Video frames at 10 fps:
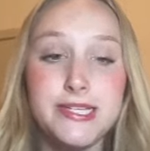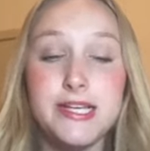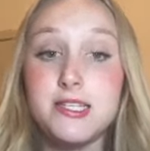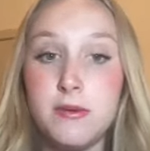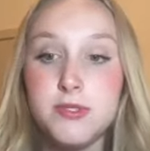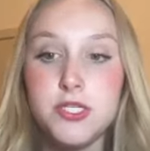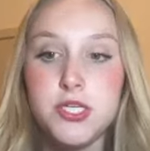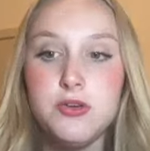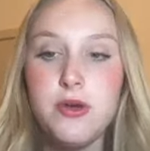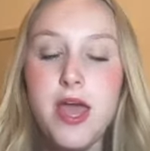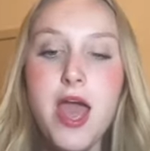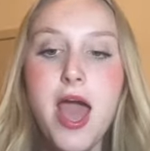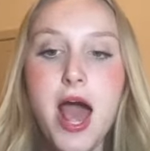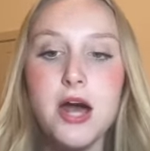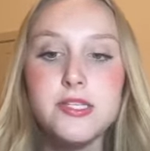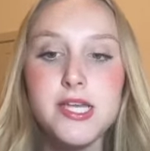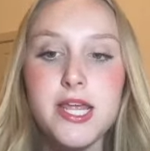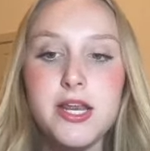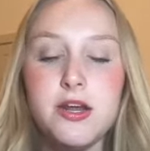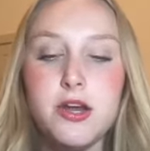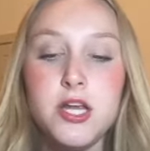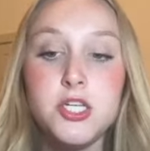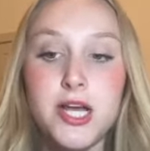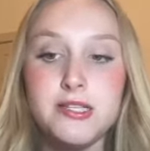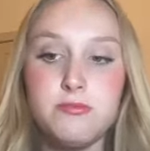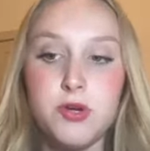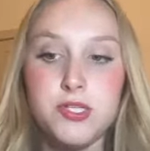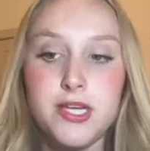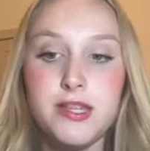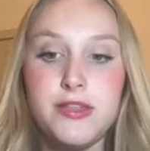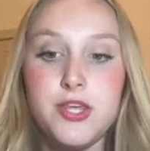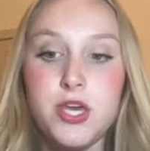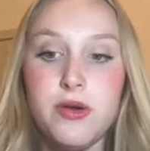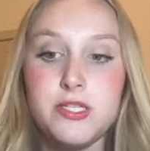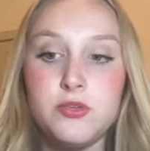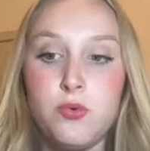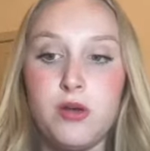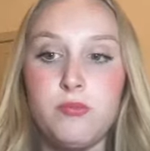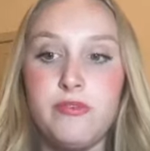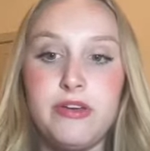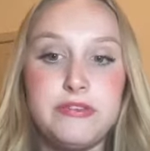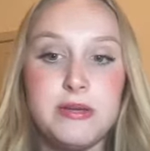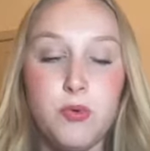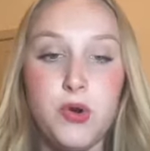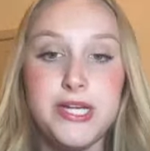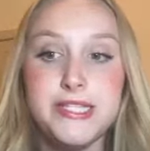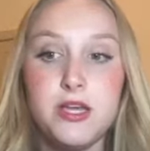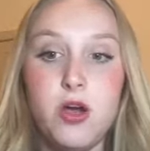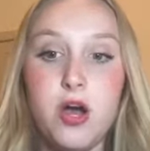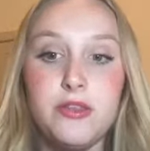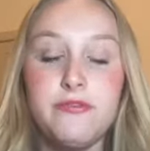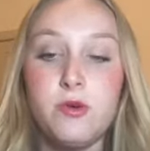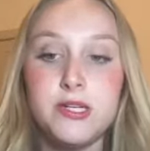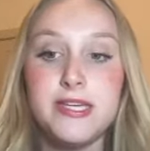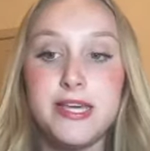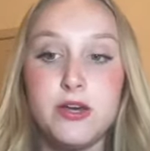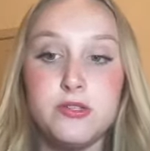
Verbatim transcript: a substitute. Outside hitter Jess Merzik led the U.S. scoring with 15 points on 14 kills